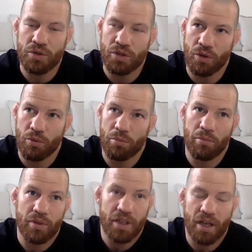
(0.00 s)
So
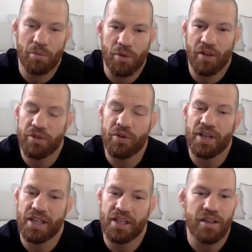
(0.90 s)
come round
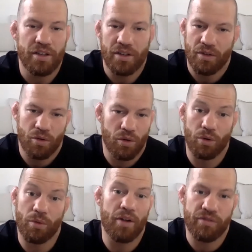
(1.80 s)
three
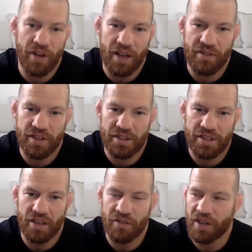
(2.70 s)
or round five in a
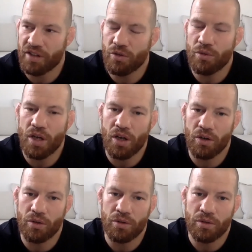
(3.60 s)
title fight, you
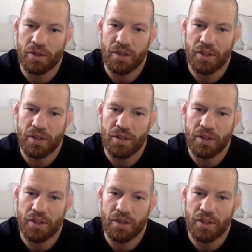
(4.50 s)
know,